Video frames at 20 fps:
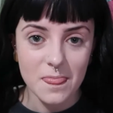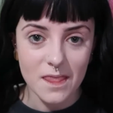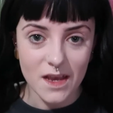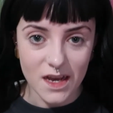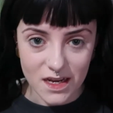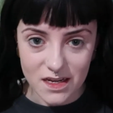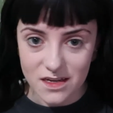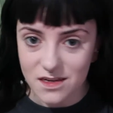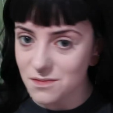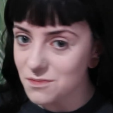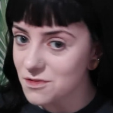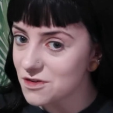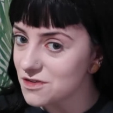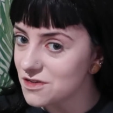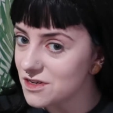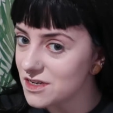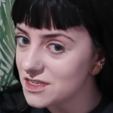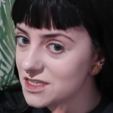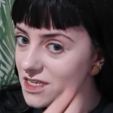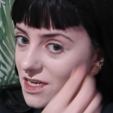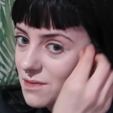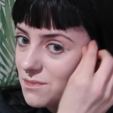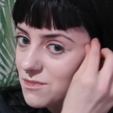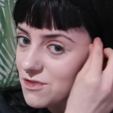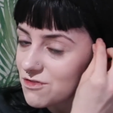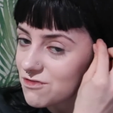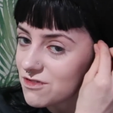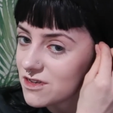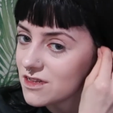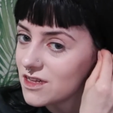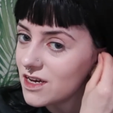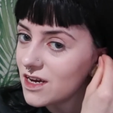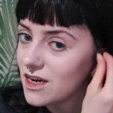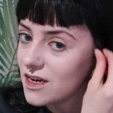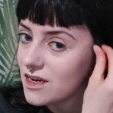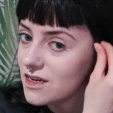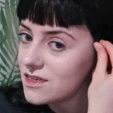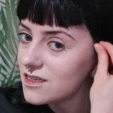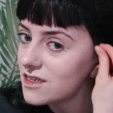And I'm gonna attempt real hard.